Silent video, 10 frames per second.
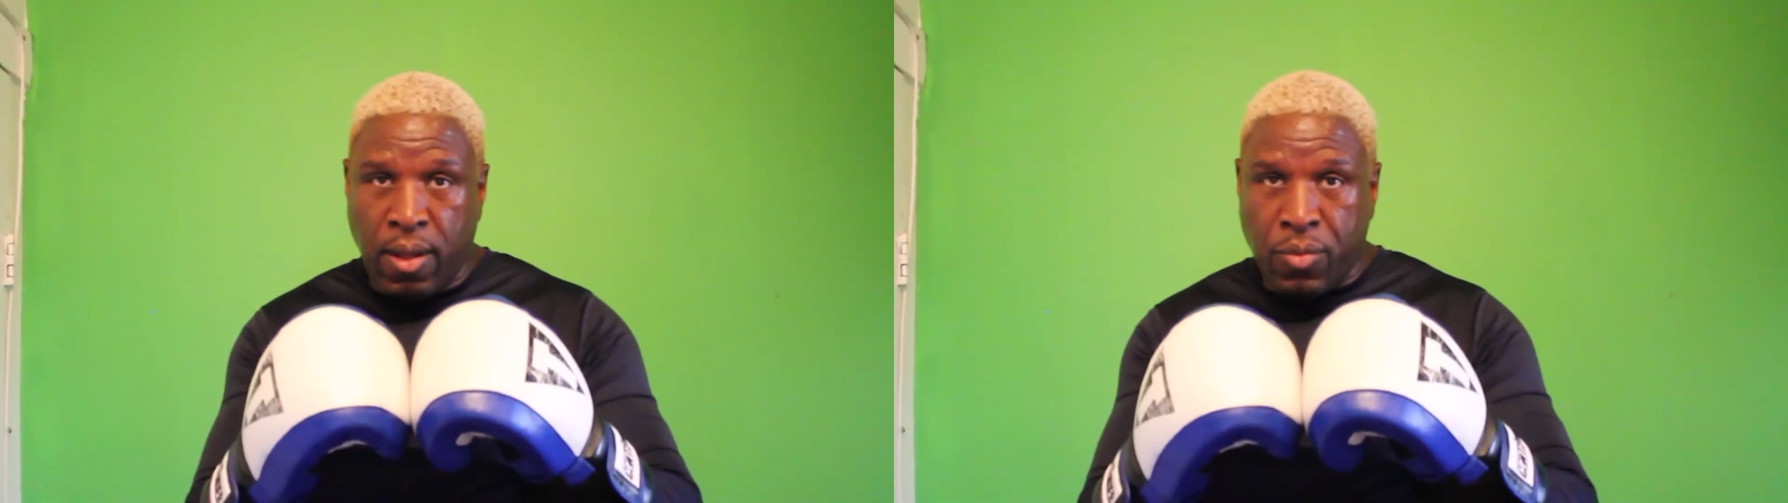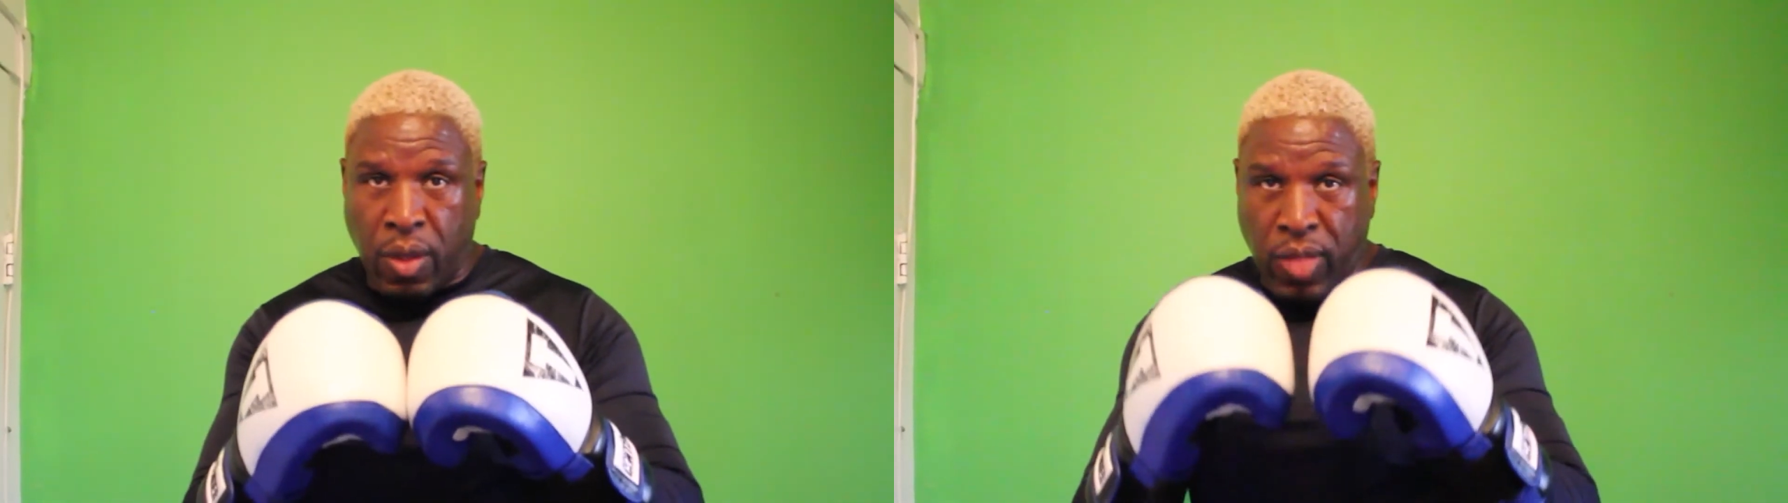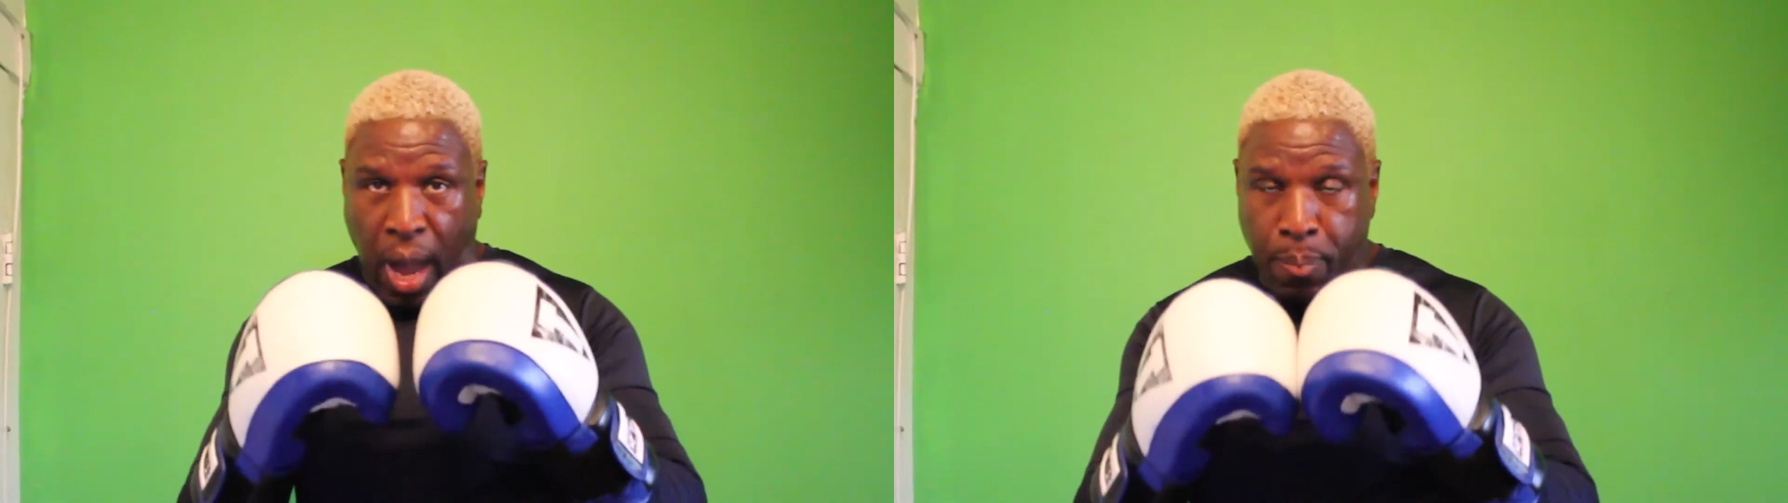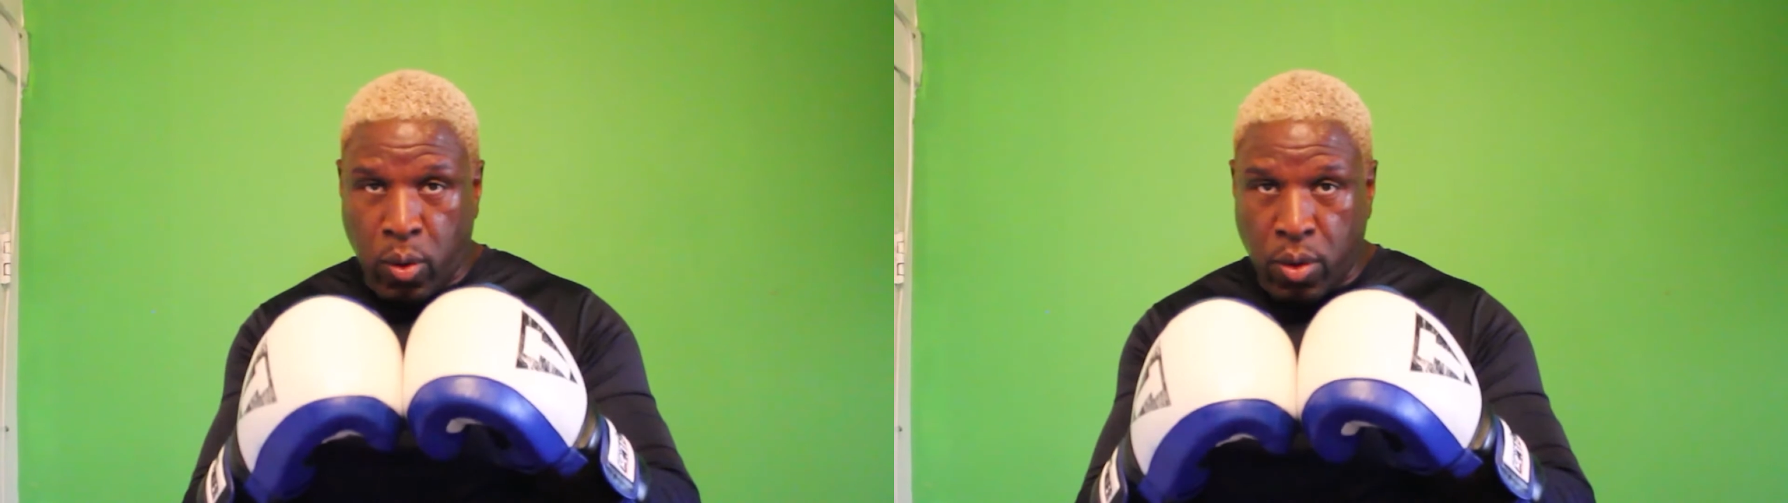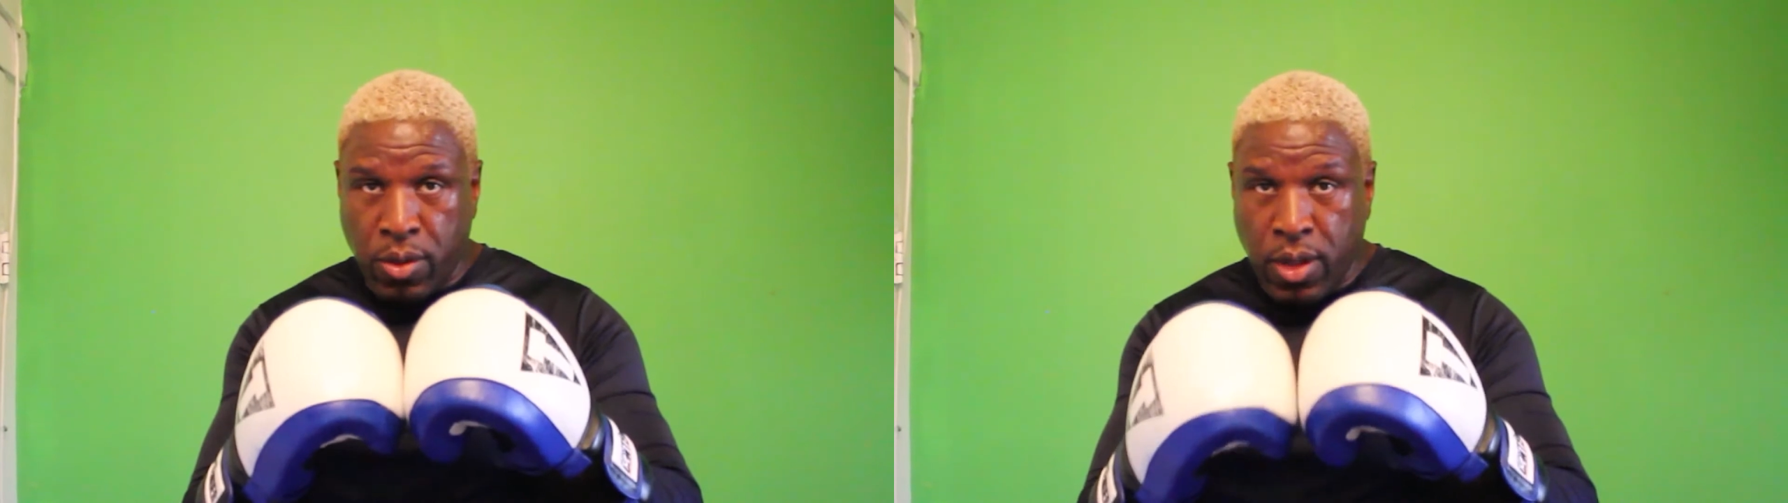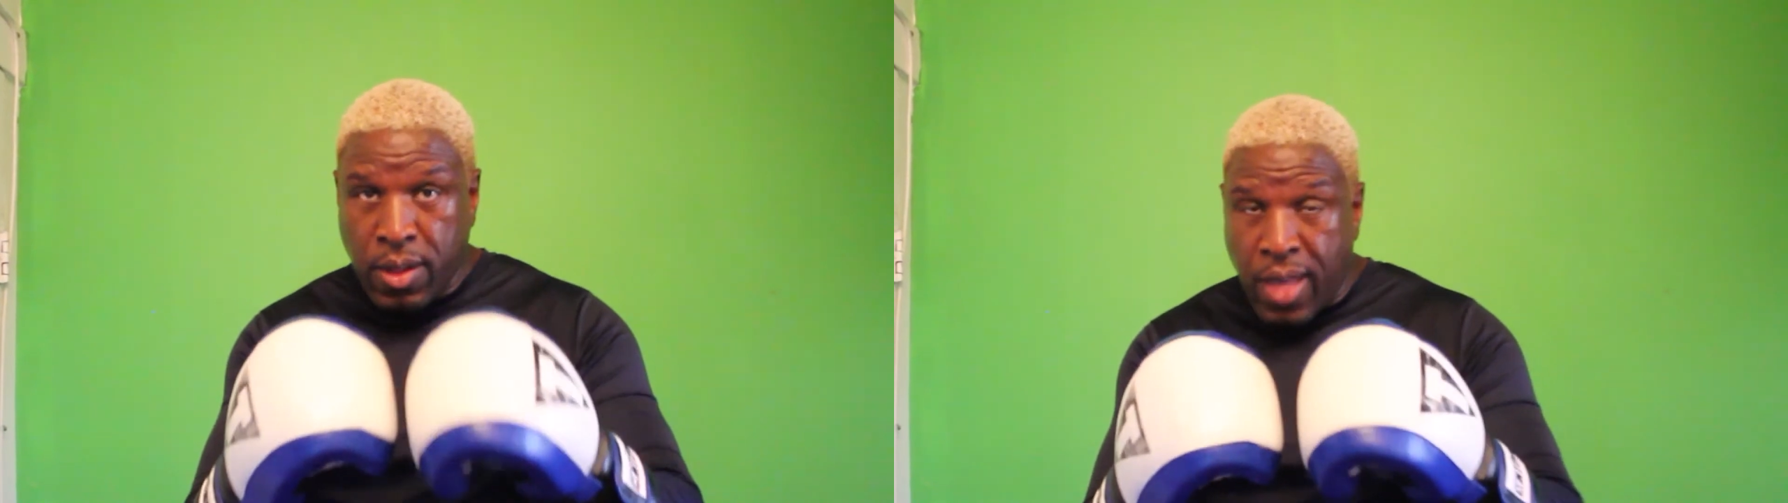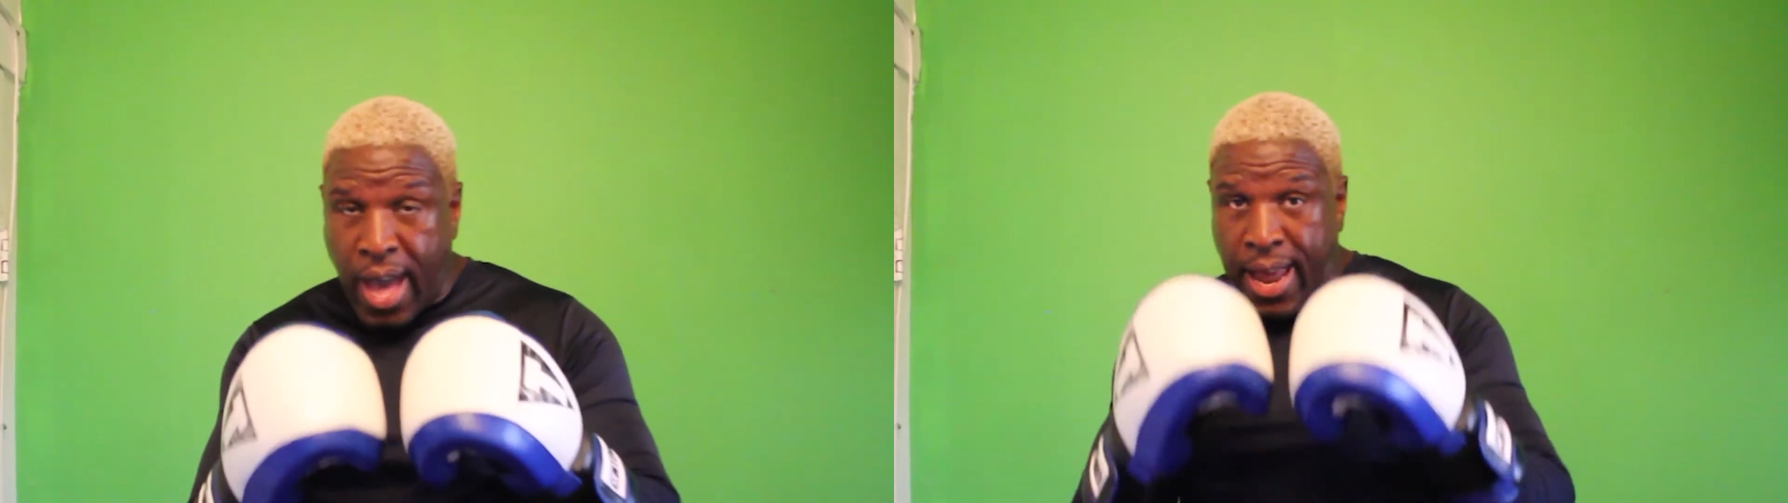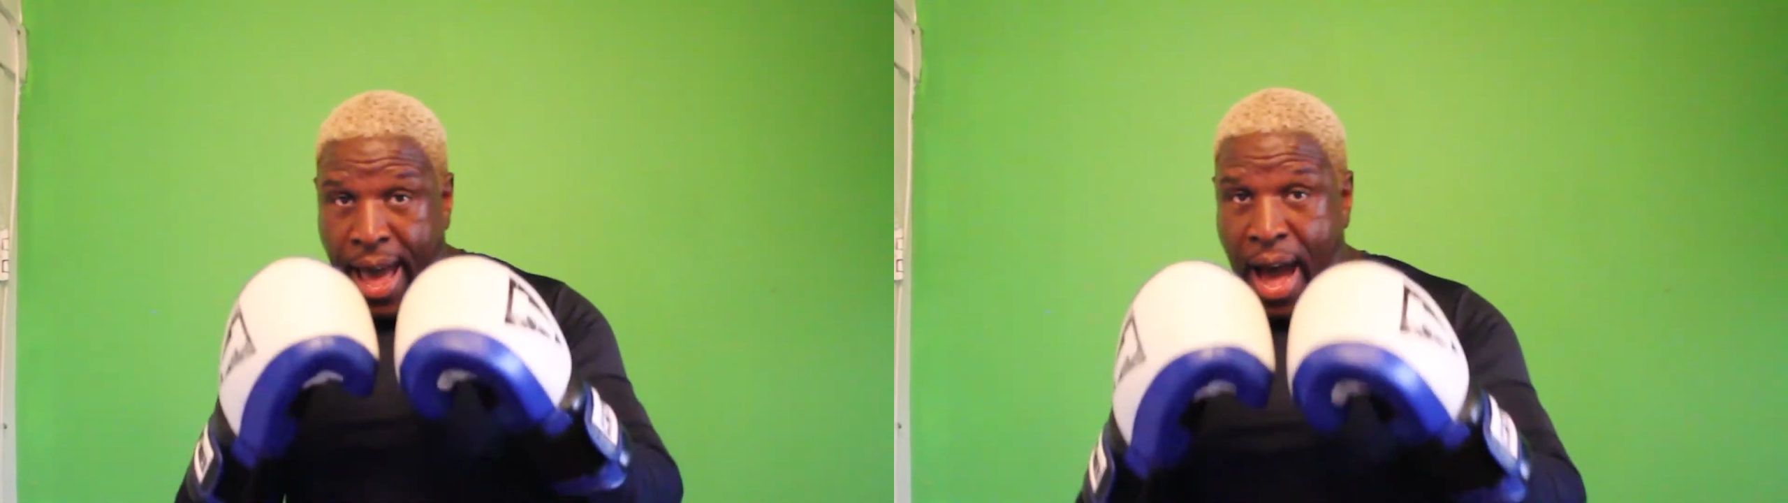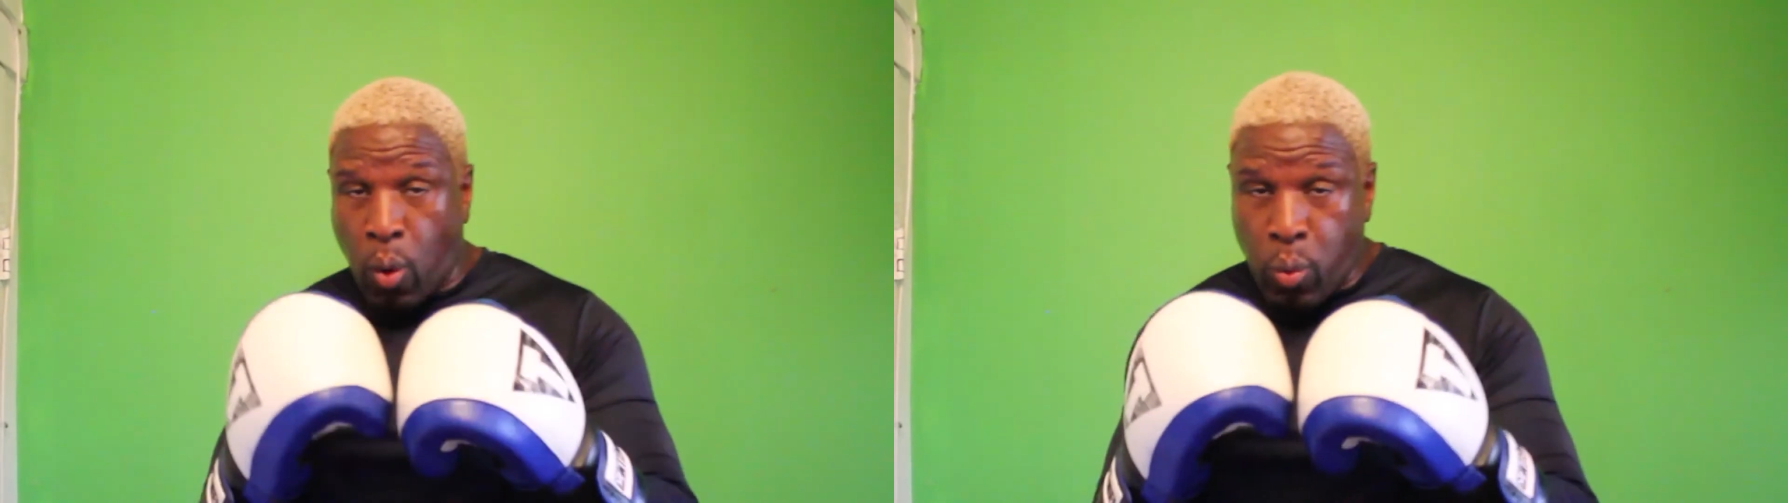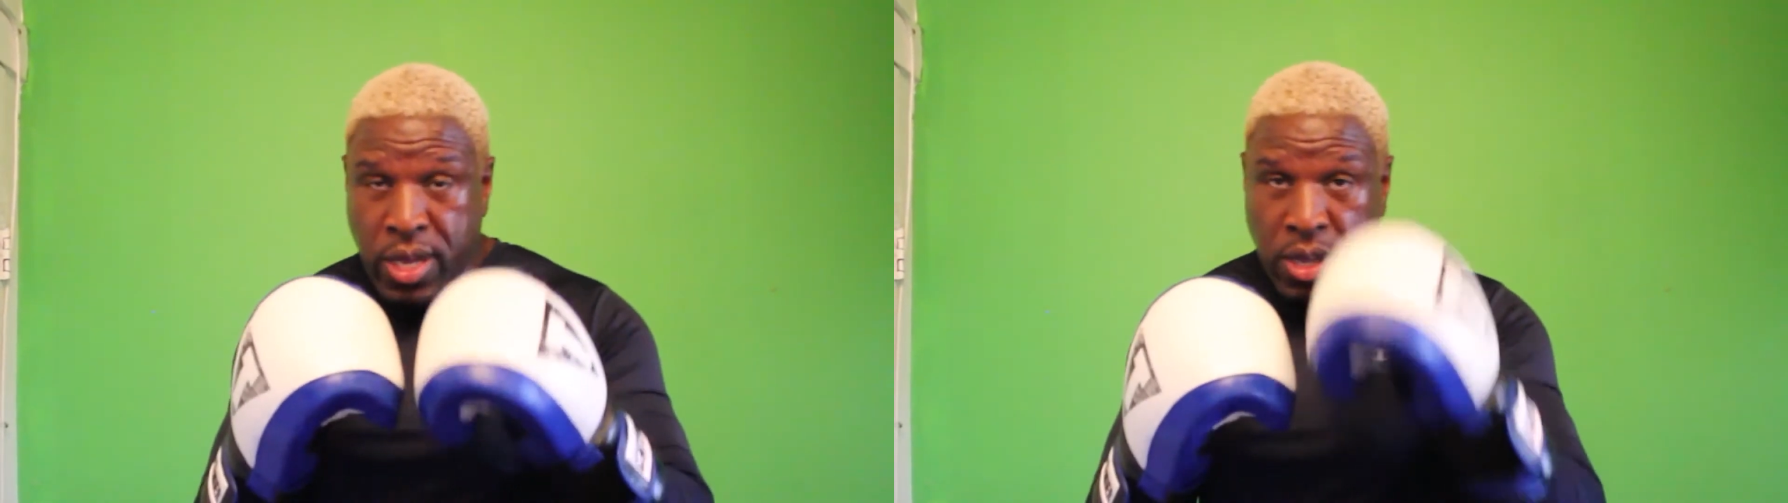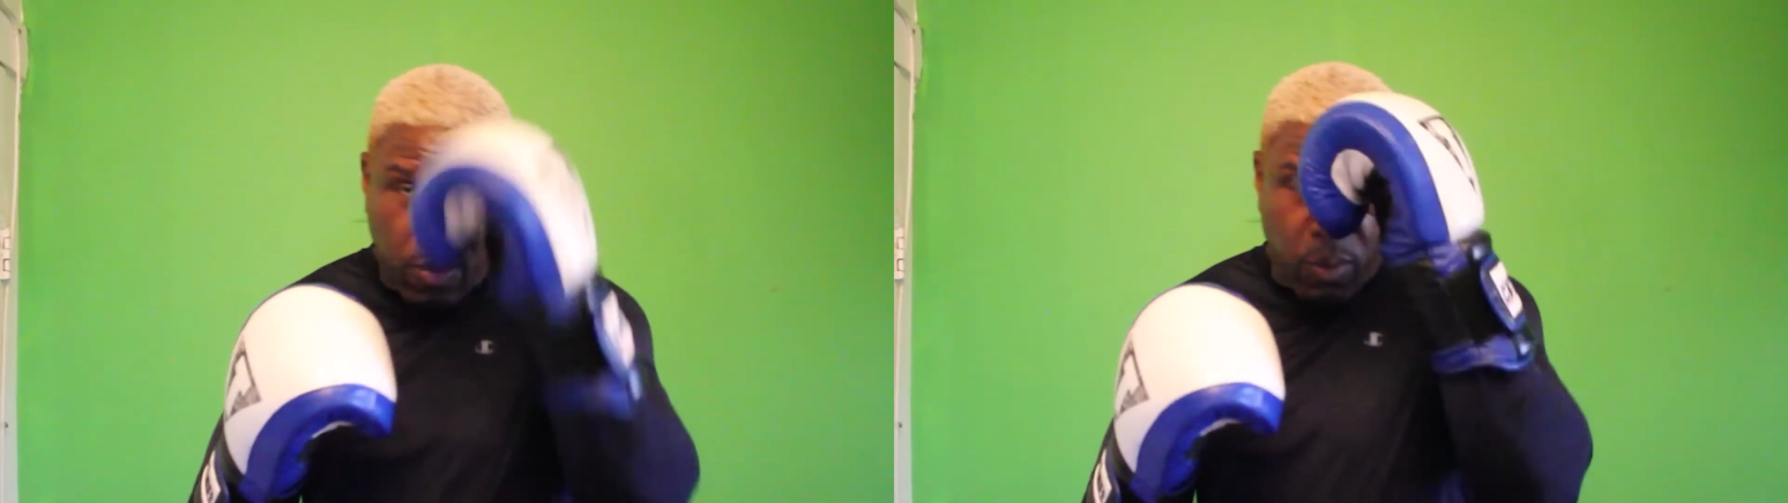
the double and how we